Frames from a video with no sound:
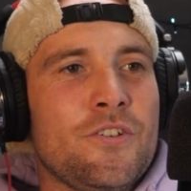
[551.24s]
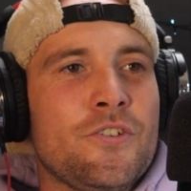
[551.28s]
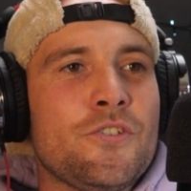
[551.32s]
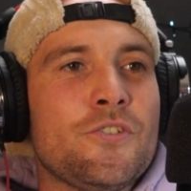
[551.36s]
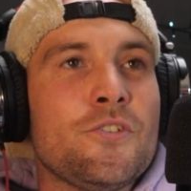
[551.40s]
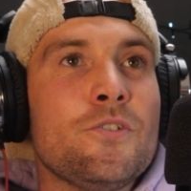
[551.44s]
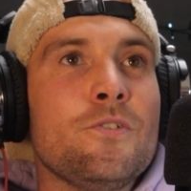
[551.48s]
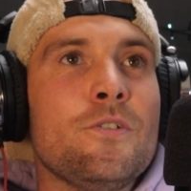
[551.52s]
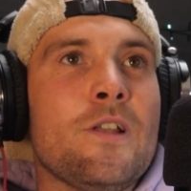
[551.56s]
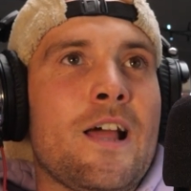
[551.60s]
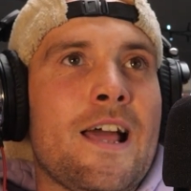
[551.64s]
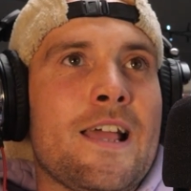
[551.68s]

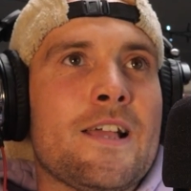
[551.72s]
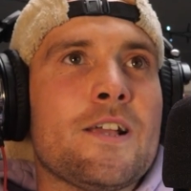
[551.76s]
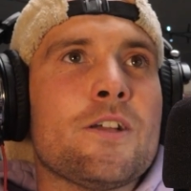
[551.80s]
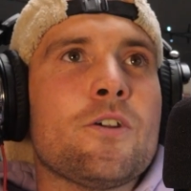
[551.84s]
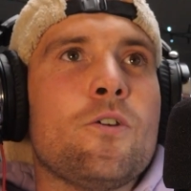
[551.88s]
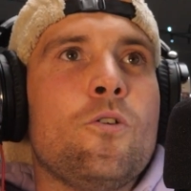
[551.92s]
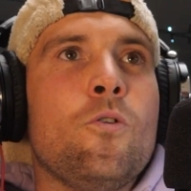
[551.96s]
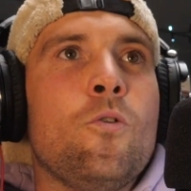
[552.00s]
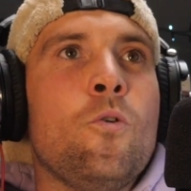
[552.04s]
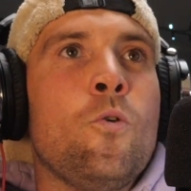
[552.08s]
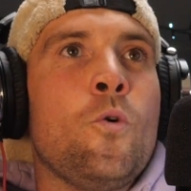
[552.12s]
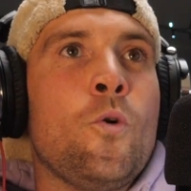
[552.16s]
do
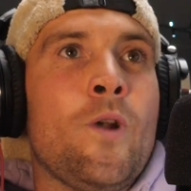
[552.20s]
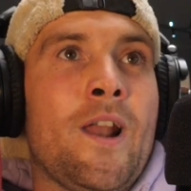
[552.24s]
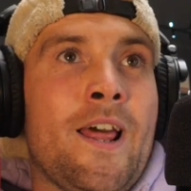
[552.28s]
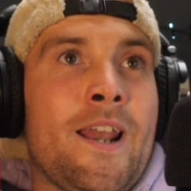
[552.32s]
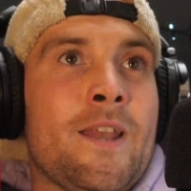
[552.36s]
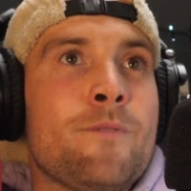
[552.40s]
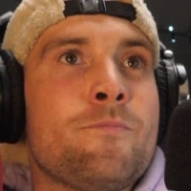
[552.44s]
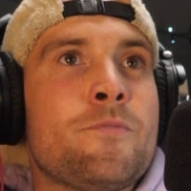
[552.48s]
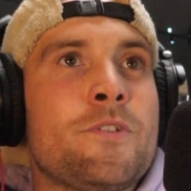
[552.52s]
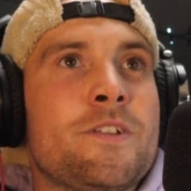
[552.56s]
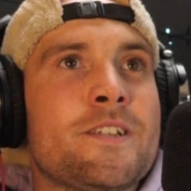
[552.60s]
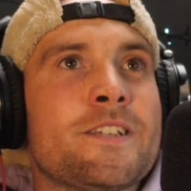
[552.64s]
like all
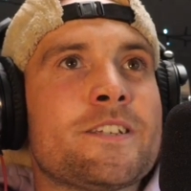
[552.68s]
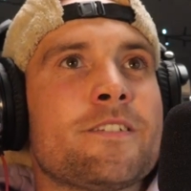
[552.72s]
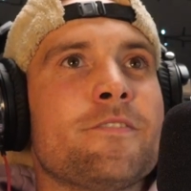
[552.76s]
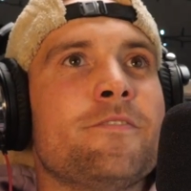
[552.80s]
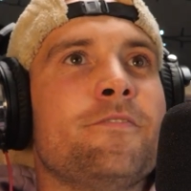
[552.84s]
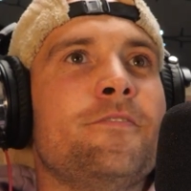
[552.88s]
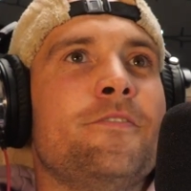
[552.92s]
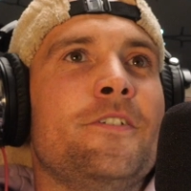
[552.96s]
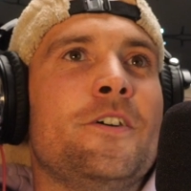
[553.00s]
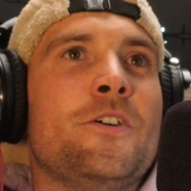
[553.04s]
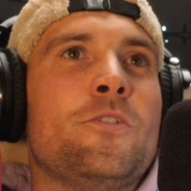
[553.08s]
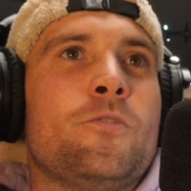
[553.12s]
elements of
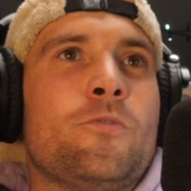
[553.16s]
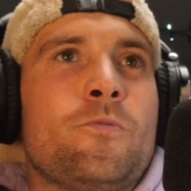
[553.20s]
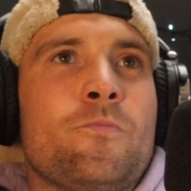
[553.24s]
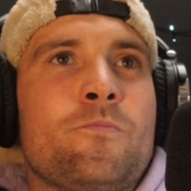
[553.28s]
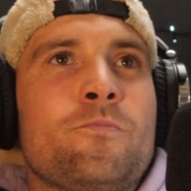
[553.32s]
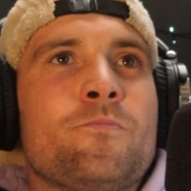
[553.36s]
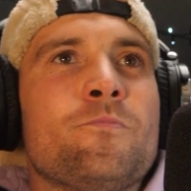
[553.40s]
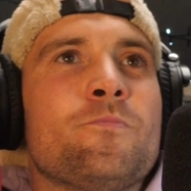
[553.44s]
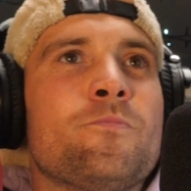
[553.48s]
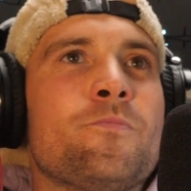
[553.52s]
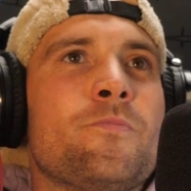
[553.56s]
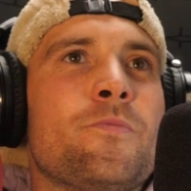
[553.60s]

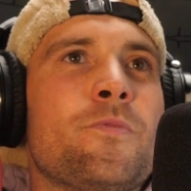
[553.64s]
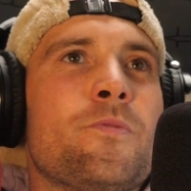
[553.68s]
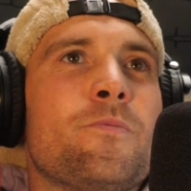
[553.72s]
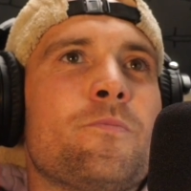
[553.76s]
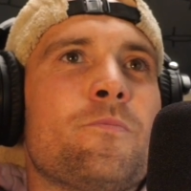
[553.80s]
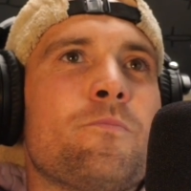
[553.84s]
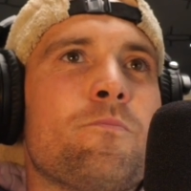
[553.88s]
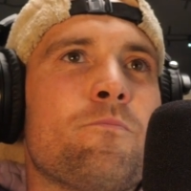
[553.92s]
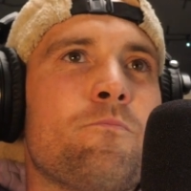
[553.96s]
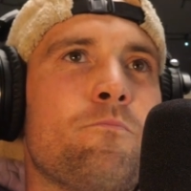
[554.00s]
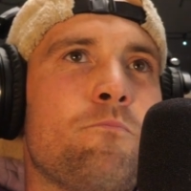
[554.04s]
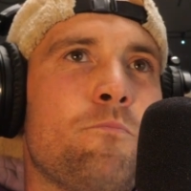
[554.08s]
film,
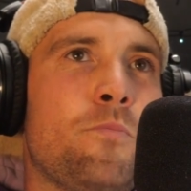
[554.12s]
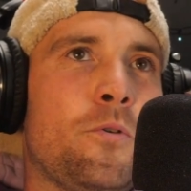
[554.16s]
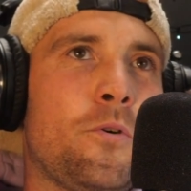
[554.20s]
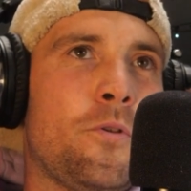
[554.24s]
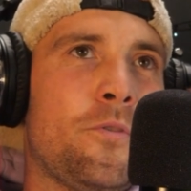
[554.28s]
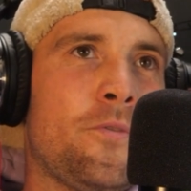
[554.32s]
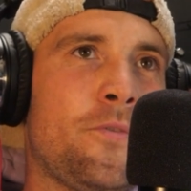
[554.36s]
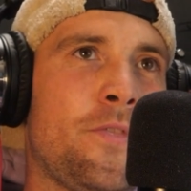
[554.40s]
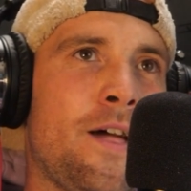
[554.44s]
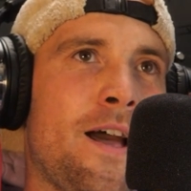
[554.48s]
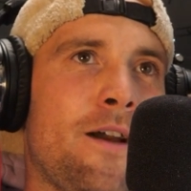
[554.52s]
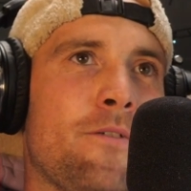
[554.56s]

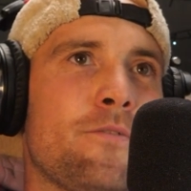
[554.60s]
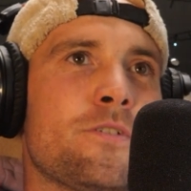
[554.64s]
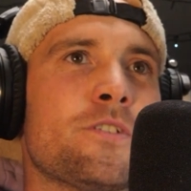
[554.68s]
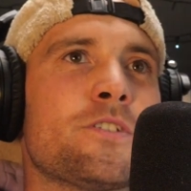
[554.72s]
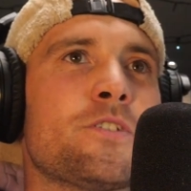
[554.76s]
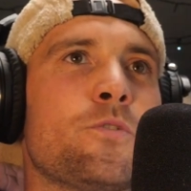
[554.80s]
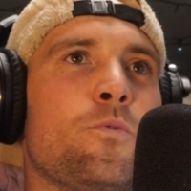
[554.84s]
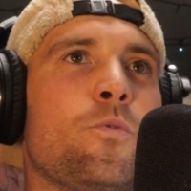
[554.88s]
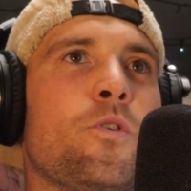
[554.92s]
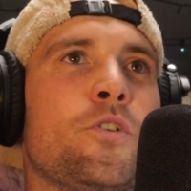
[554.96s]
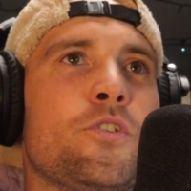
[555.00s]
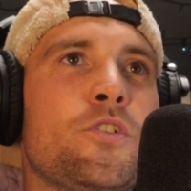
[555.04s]
but that was
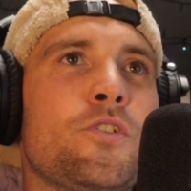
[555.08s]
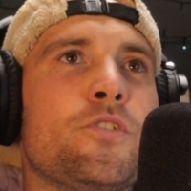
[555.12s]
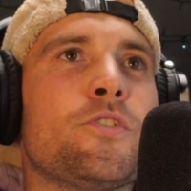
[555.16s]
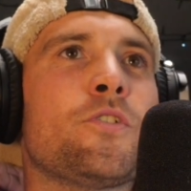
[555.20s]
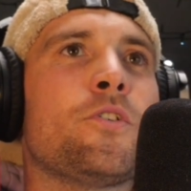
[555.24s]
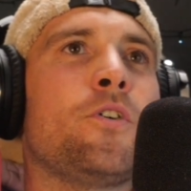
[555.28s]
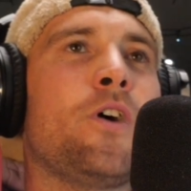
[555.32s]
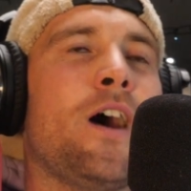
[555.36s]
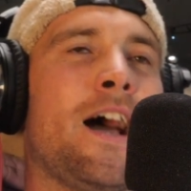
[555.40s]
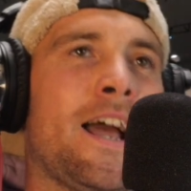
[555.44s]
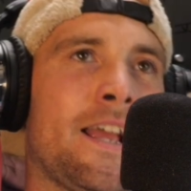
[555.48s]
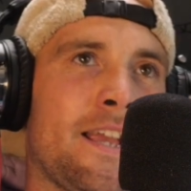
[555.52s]
the one you
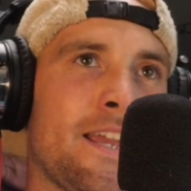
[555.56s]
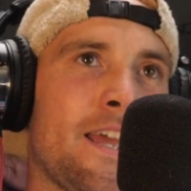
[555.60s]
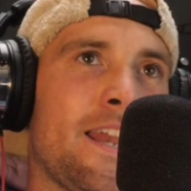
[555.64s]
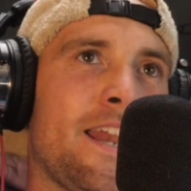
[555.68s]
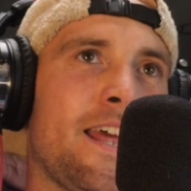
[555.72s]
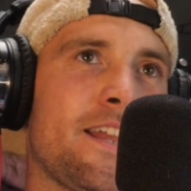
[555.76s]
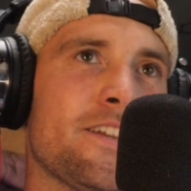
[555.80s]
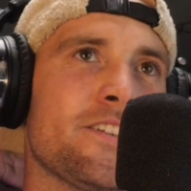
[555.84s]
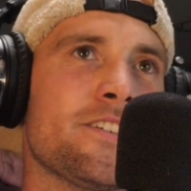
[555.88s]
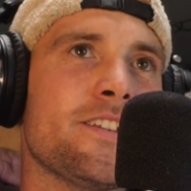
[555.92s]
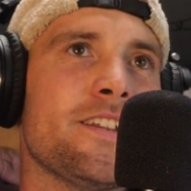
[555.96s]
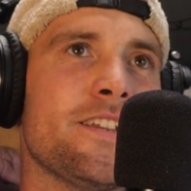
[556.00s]
thought, I can
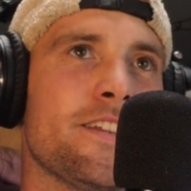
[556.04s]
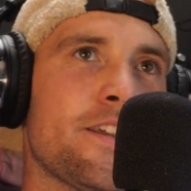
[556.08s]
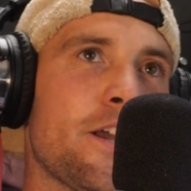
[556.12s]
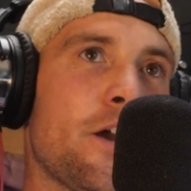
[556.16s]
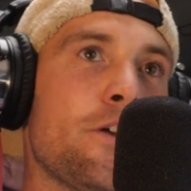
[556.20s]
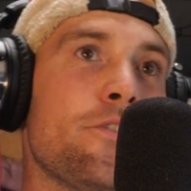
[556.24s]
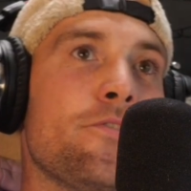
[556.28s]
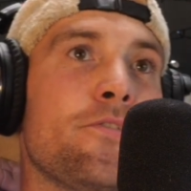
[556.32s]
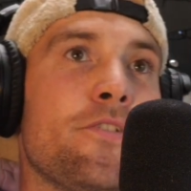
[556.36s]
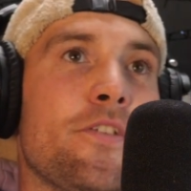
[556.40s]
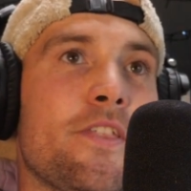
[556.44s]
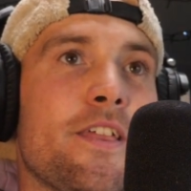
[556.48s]
actually
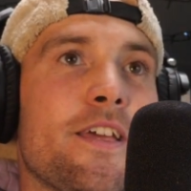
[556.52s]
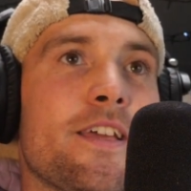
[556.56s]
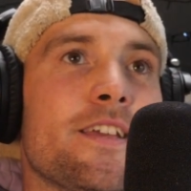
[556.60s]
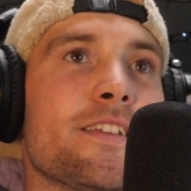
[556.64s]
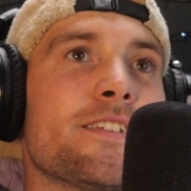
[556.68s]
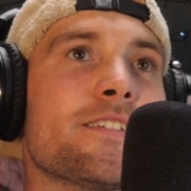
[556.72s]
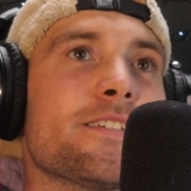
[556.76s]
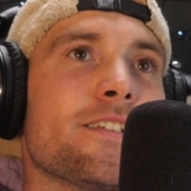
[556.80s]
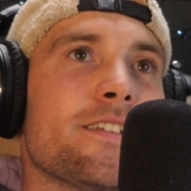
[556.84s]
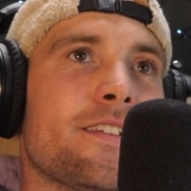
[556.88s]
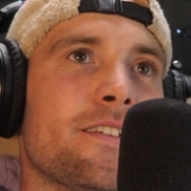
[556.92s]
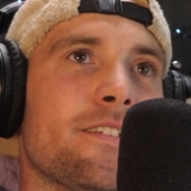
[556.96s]
go for
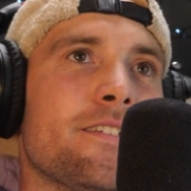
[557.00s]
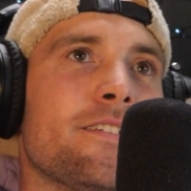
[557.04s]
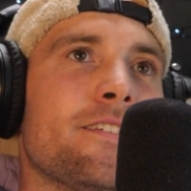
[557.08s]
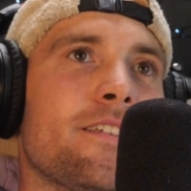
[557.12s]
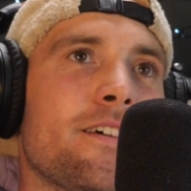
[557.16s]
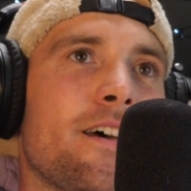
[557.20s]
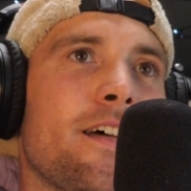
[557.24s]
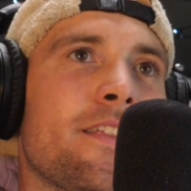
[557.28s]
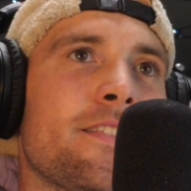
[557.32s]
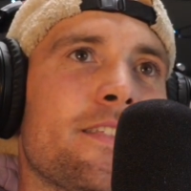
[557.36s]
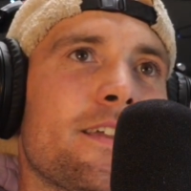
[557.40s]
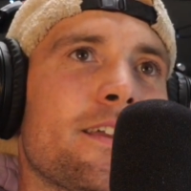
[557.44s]
this and
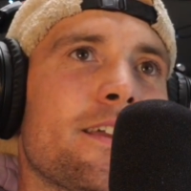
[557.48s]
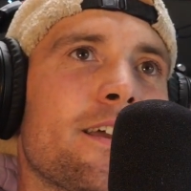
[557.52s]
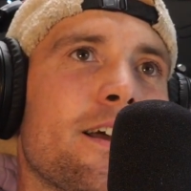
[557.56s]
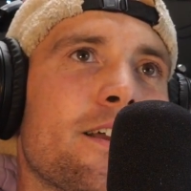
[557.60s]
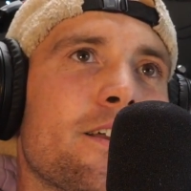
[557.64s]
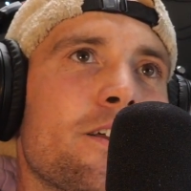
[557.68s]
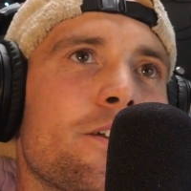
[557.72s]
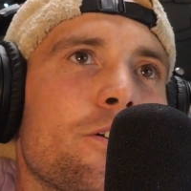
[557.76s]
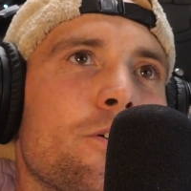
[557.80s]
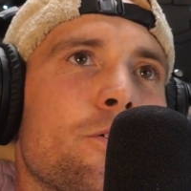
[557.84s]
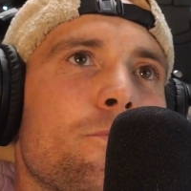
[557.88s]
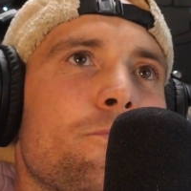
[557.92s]
I think I
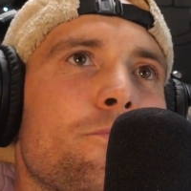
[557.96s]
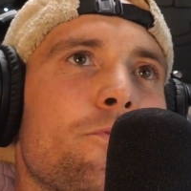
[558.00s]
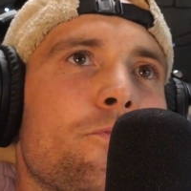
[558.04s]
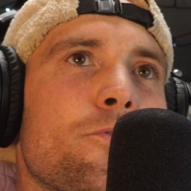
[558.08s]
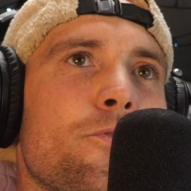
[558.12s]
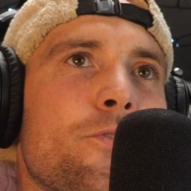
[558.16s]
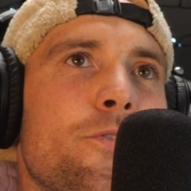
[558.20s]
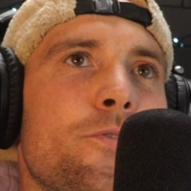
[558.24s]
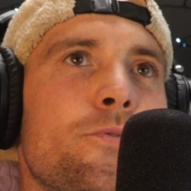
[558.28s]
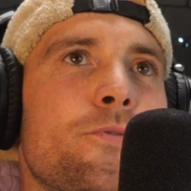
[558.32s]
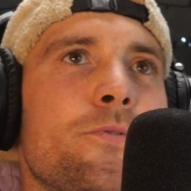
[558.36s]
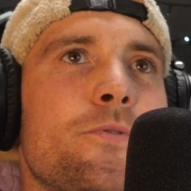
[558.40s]
can come
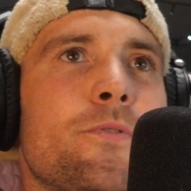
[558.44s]
through.